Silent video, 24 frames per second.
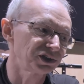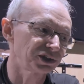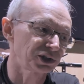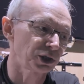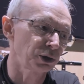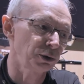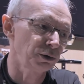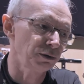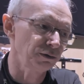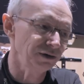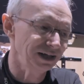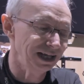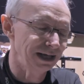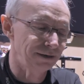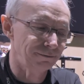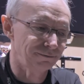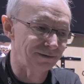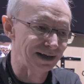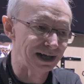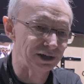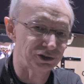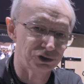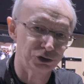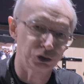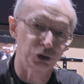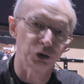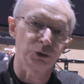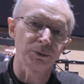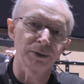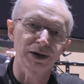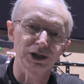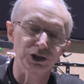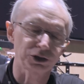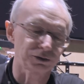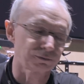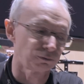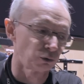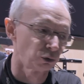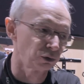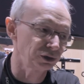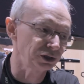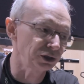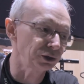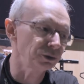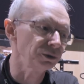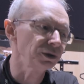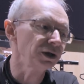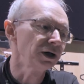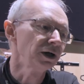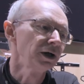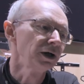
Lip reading: so if that's too much for you,